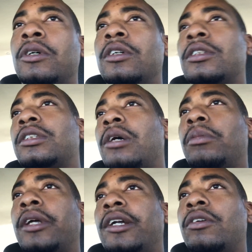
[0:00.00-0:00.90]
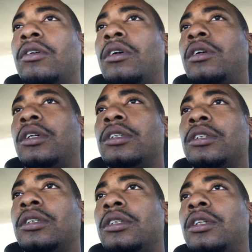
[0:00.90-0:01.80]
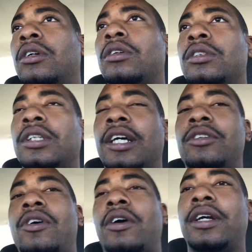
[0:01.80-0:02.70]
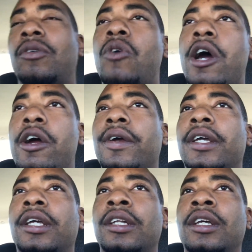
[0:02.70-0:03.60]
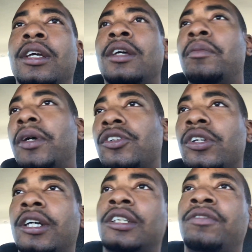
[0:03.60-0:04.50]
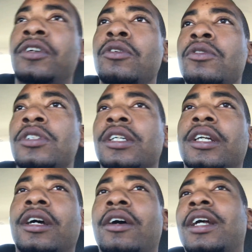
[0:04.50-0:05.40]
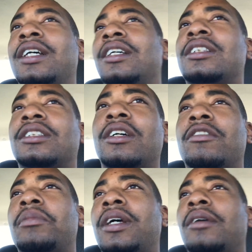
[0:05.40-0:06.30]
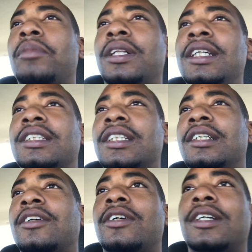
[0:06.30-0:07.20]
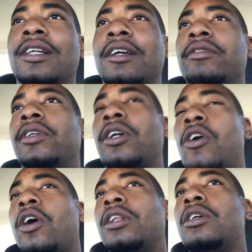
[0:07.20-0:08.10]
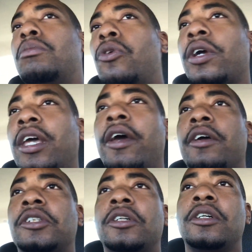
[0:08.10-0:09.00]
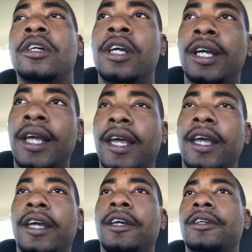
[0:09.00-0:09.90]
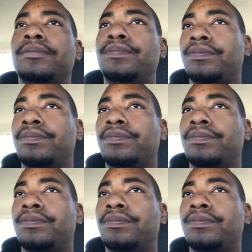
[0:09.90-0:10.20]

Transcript: hooked up later on. You got to do all that wiring and make sure you got your fuse in there, all that good stuff, man. But at least, it'll give the car a little more character, and